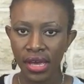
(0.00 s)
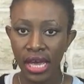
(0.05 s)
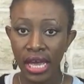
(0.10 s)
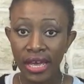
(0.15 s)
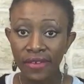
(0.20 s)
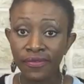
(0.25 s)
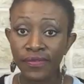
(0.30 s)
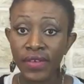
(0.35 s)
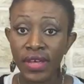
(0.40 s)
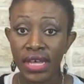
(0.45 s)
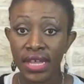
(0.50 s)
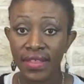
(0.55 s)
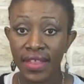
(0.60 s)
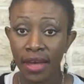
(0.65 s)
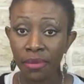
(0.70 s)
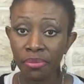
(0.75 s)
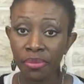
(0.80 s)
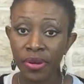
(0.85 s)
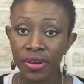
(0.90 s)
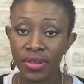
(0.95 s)
if
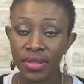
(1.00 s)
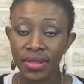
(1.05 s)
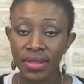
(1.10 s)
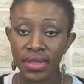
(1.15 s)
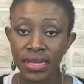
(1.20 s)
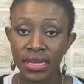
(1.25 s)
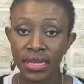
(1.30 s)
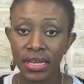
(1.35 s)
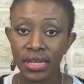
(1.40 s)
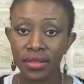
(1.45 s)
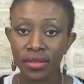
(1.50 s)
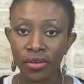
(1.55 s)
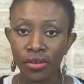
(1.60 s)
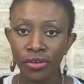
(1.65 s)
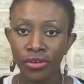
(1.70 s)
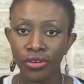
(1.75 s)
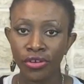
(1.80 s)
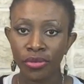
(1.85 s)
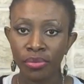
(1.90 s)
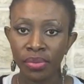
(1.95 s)
that person is
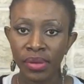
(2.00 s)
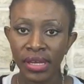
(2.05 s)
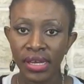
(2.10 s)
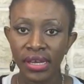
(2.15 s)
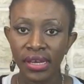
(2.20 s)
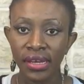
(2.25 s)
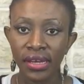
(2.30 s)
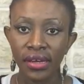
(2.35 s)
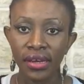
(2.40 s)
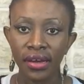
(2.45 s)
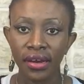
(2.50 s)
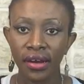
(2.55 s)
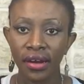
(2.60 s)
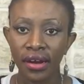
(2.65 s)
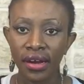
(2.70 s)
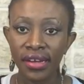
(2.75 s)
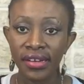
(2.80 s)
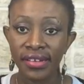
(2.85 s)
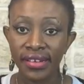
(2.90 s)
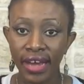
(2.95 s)
going to be
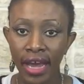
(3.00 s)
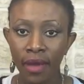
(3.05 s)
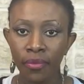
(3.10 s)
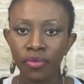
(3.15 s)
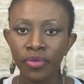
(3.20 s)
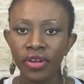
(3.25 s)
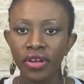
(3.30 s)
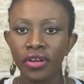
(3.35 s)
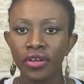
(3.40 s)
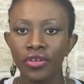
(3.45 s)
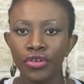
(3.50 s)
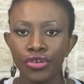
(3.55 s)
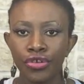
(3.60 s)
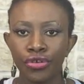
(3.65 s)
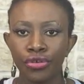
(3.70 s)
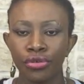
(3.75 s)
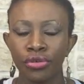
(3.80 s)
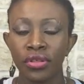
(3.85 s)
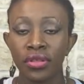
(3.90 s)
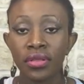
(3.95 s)
adapted
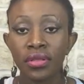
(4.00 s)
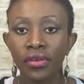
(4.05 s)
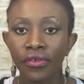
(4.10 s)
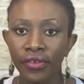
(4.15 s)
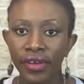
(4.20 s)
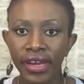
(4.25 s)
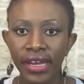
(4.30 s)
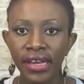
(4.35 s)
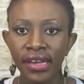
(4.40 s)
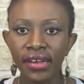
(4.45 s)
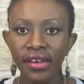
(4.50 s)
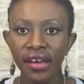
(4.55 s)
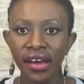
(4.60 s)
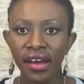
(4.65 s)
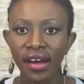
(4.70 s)
to the screen,